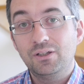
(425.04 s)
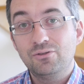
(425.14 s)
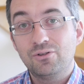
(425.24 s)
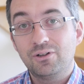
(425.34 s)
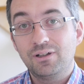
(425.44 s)

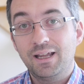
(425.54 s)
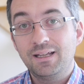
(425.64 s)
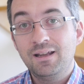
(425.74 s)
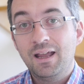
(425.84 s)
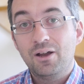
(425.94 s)
you
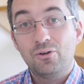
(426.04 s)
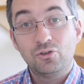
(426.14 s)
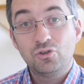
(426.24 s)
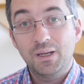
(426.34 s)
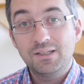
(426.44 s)
online
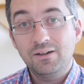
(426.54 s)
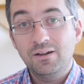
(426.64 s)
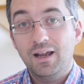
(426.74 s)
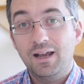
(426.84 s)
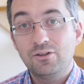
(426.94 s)
on Twitter
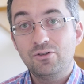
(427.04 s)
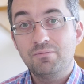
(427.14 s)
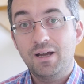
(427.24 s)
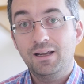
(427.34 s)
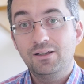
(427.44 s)
at
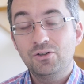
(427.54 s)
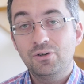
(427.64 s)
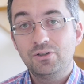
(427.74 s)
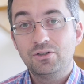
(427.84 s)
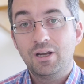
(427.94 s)
Ewan
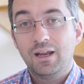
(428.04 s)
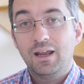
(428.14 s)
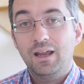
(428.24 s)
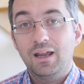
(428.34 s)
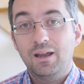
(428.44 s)
McIntosh,
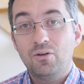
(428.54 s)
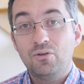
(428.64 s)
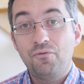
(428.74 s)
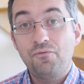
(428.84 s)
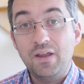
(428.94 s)

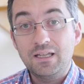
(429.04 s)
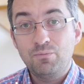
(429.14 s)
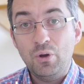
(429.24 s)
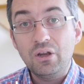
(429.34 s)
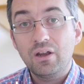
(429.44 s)
on
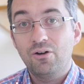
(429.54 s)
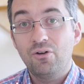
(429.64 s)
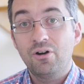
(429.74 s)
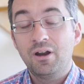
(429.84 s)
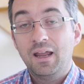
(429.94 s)
Facebook,
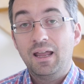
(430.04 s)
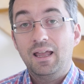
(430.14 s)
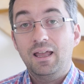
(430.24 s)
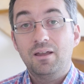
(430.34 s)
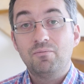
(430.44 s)
or
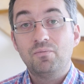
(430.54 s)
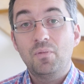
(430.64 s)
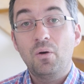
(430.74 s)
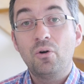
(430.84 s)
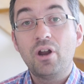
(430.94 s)

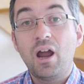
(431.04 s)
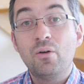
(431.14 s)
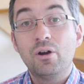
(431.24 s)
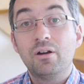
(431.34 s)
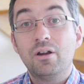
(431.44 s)
on
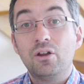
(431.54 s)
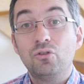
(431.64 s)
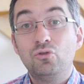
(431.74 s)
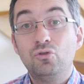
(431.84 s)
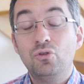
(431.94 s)
our
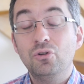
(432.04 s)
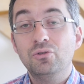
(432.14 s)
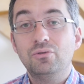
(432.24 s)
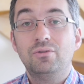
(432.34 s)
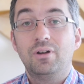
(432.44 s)

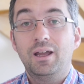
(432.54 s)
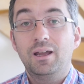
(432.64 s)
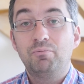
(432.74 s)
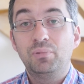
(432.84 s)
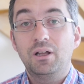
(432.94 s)
Google
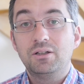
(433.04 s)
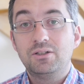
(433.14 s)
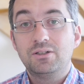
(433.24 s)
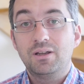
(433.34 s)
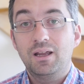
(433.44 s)

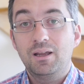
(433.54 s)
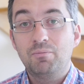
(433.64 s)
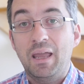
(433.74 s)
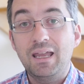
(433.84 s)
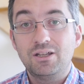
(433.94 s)
Plus
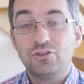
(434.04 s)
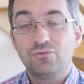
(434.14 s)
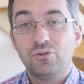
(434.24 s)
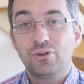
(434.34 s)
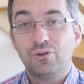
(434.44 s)
page
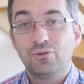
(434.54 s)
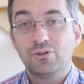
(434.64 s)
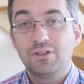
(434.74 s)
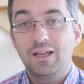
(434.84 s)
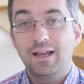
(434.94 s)
for the
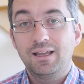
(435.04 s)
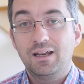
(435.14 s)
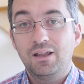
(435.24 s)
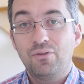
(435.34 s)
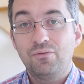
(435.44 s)
course, the
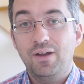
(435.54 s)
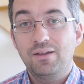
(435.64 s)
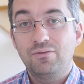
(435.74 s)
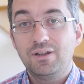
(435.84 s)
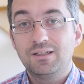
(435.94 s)
INF
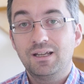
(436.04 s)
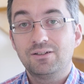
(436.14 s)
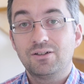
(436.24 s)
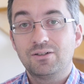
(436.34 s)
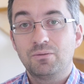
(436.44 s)

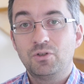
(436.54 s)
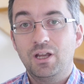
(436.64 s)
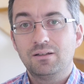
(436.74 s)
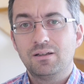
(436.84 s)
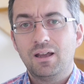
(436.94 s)
536
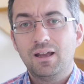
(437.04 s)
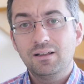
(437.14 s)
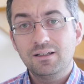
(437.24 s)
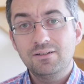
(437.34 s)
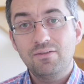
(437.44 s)
subject.
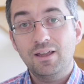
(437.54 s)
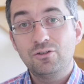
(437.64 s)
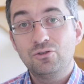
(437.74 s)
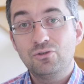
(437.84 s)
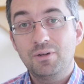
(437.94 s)
Listen,
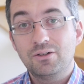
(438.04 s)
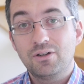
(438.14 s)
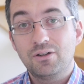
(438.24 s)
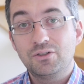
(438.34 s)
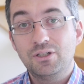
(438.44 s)
thank you so
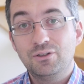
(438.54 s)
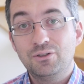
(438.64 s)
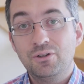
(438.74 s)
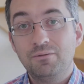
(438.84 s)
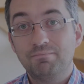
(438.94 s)
much. I'll see you
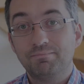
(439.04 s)
soon.